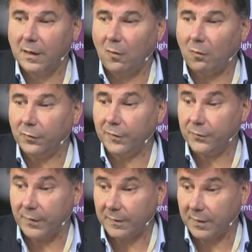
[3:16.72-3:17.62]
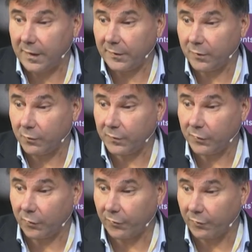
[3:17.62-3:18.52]
all this fascination with the
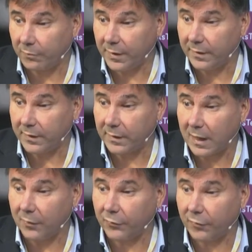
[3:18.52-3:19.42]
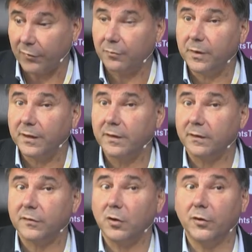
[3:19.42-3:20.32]
social media and how social media
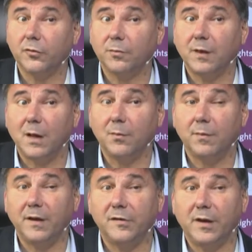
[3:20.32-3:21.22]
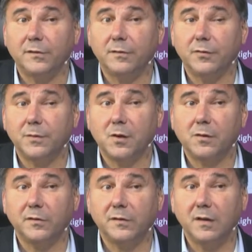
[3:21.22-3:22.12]
is going to become a major actor for
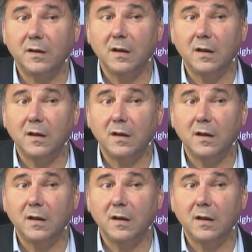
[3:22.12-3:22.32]
democracy.